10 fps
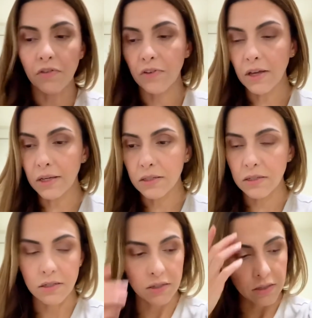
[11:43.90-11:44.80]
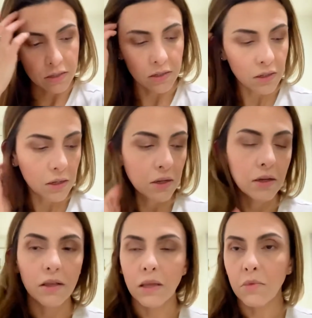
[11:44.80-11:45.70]
Perfect.
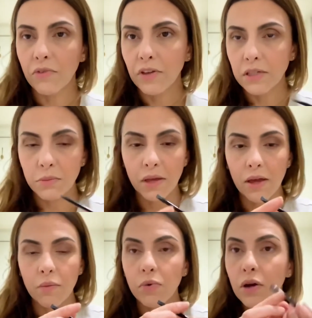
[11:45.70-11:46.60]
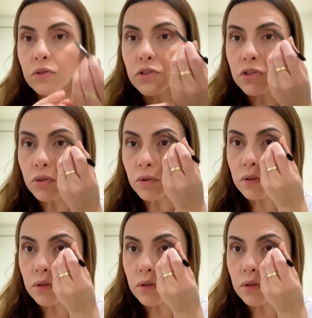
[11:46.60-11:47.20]
Let me fix my eyebrow too.